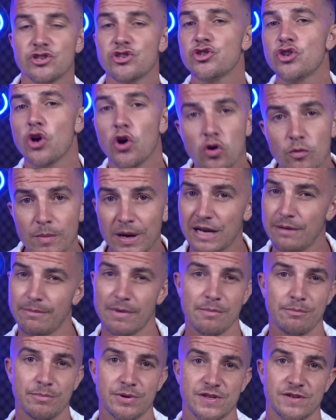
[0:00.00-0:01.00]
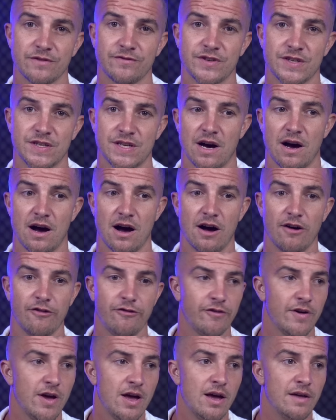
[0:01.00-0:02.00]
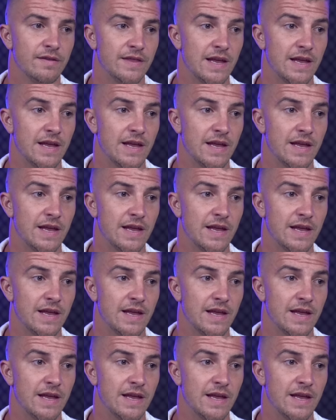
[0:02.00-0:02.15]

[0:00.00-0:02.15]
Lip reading: so many members of staff.